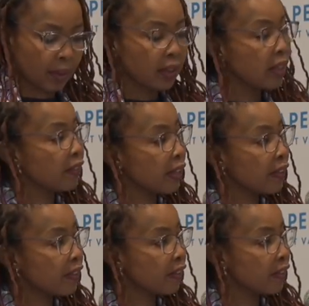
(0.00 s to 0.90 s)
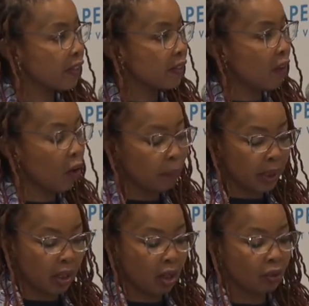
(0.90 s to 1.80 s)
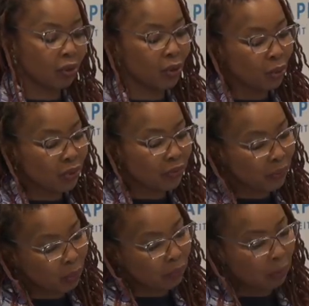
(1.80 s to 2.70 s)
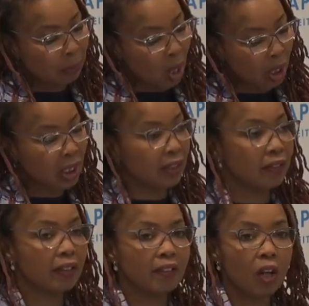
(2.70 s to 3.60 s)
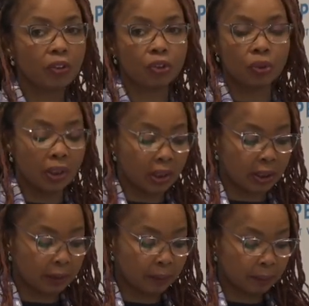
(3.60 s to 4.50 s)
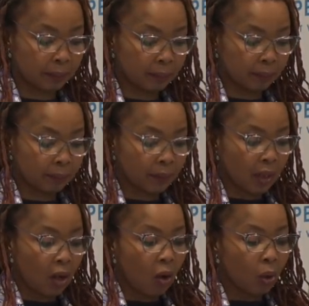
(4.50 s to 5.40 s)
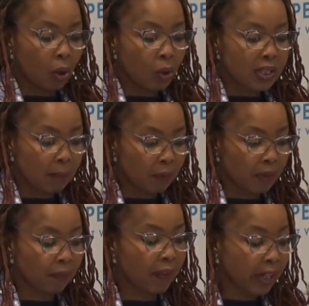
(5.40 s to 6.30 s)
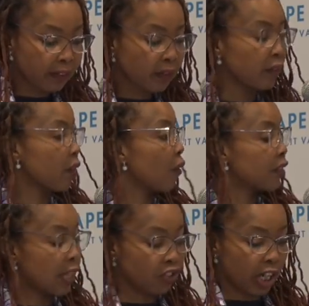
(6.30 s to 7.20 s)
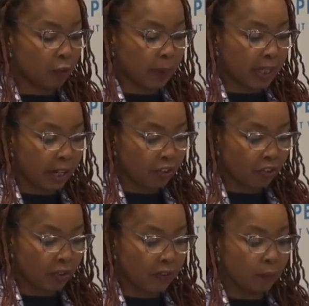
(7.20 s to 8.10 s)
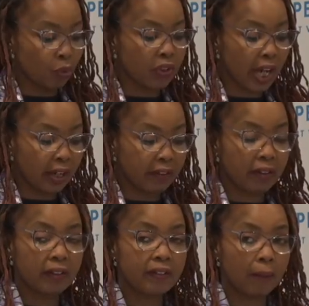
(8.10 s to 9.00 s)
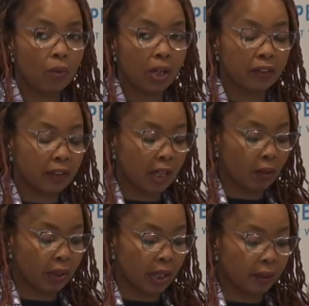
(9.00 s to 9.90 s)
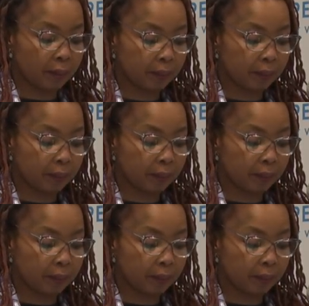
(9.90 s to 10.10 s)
This insistence on being useful for markets is not unique. Although some of the faces of such expectations mutate somewhat in our day,